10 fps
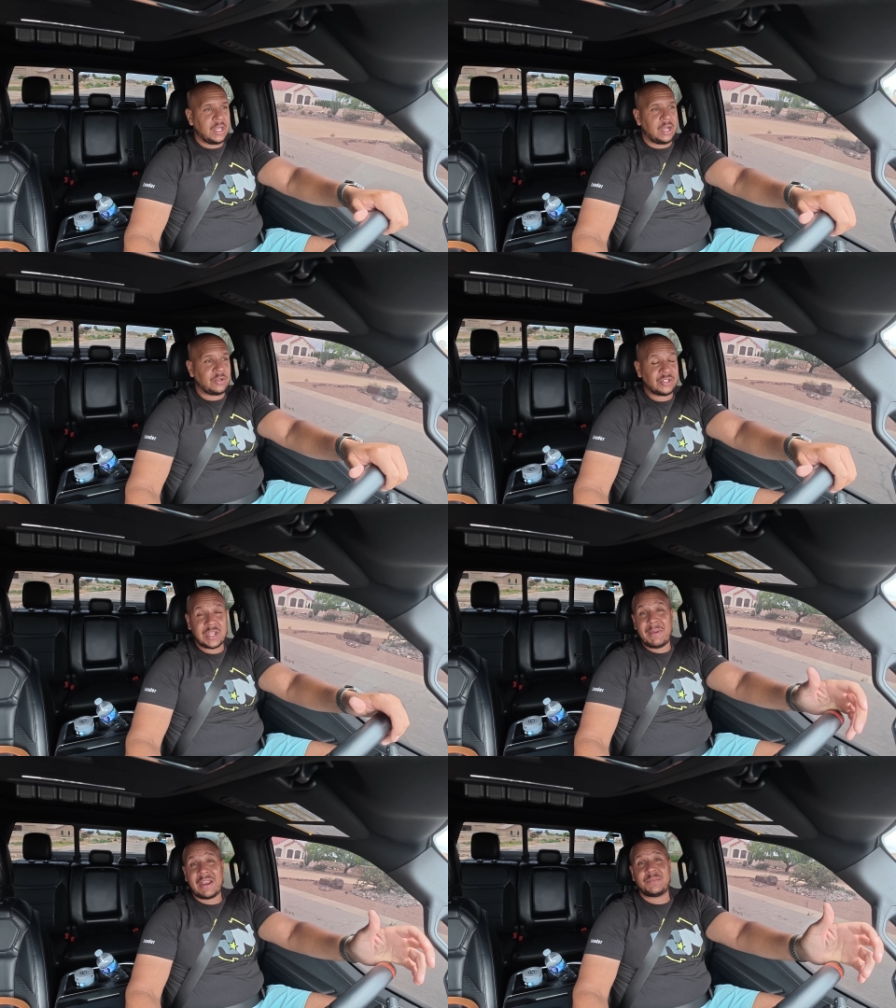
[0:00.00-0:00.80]
We just got
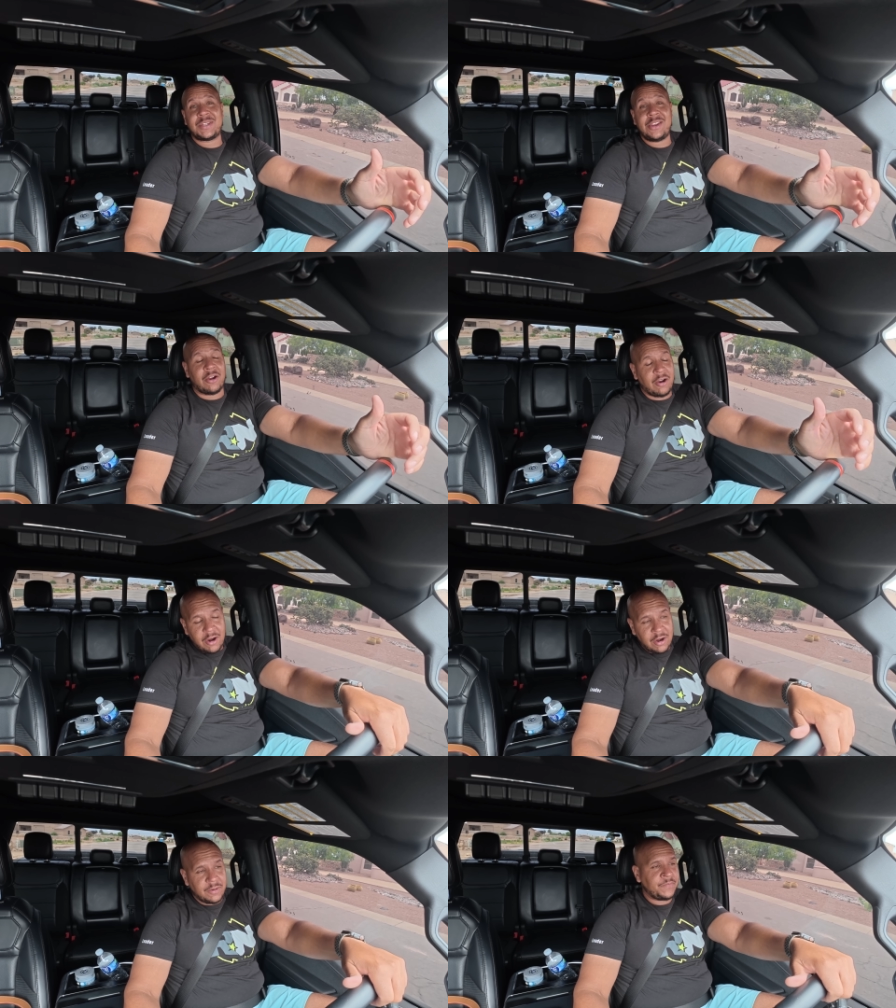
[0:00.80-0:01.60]
back from
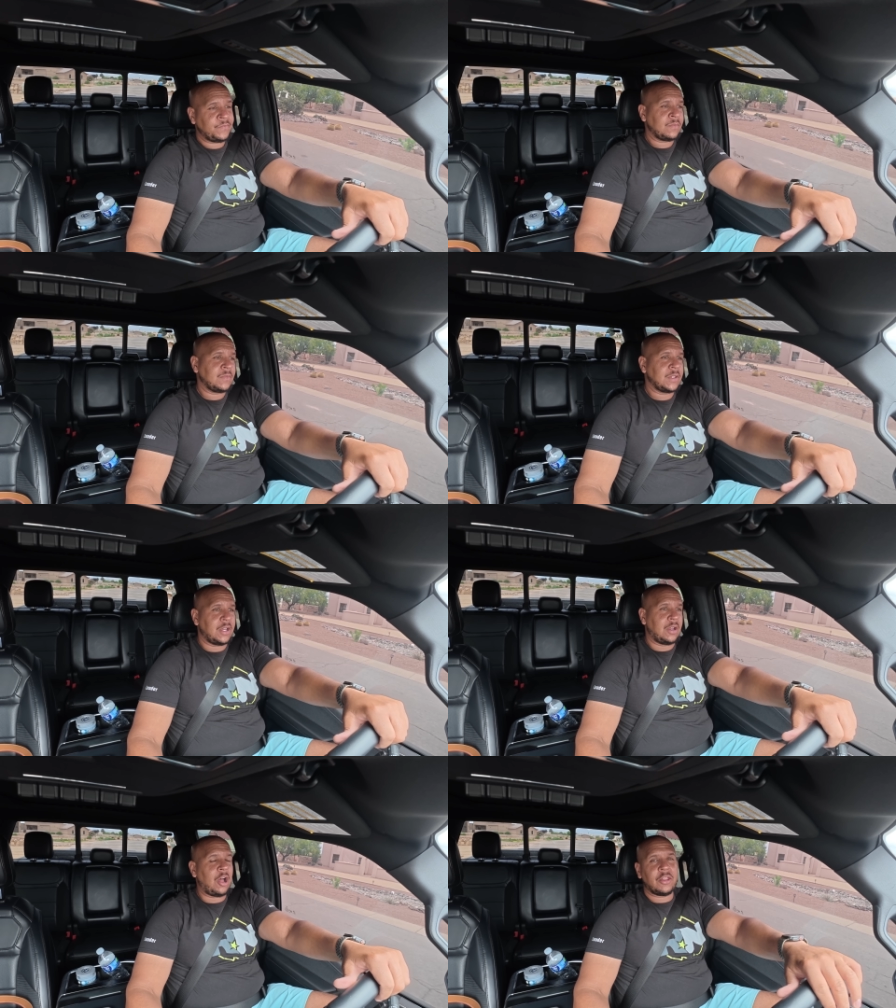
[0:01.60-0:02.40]
TRR.
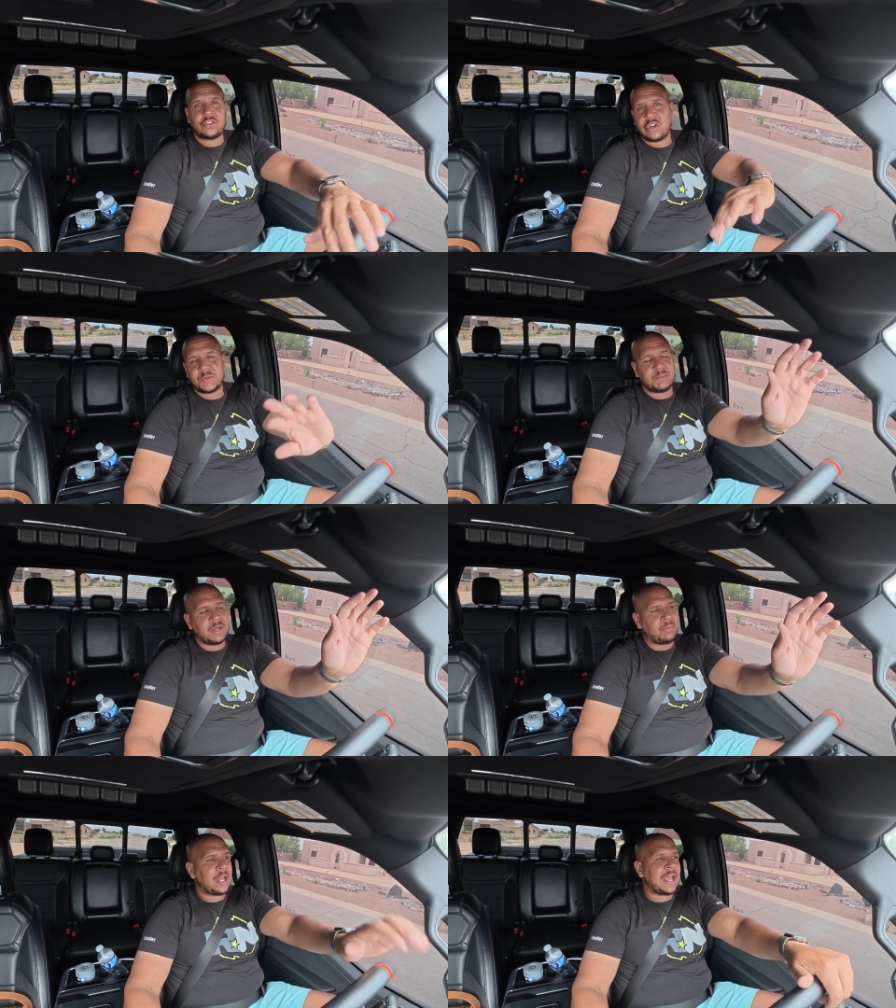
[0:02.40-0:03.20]
All the trips have been a
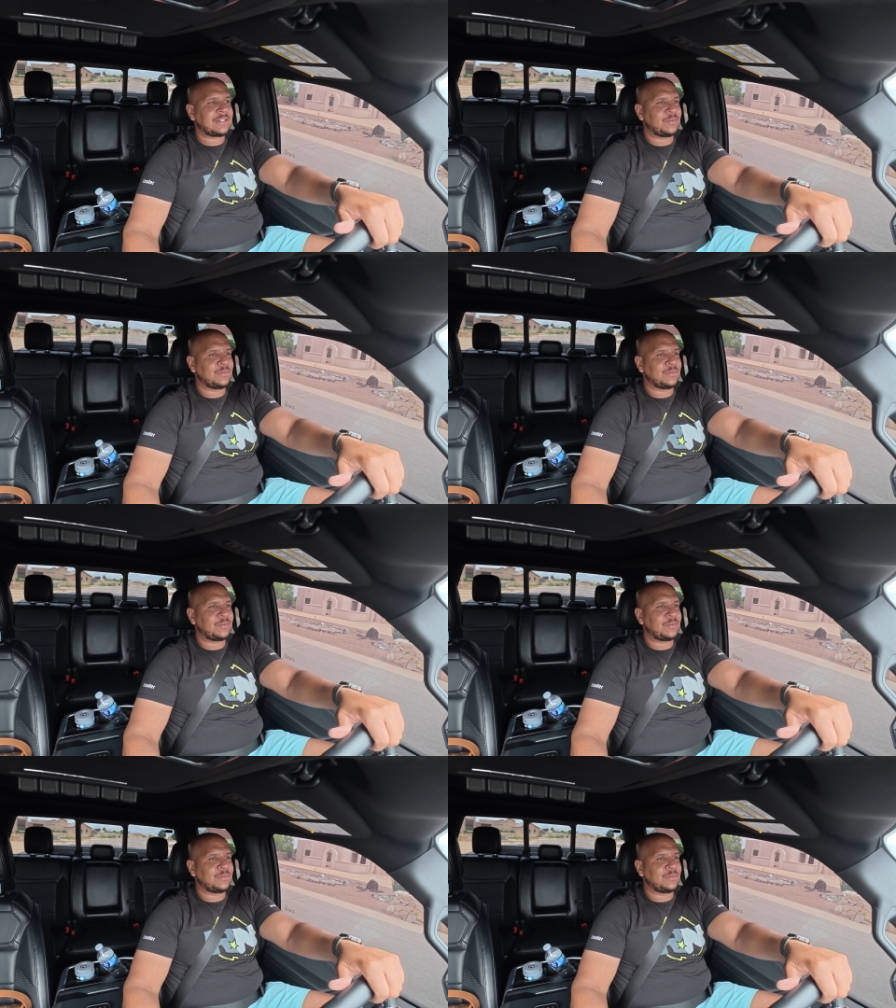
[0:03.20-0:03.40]
blast.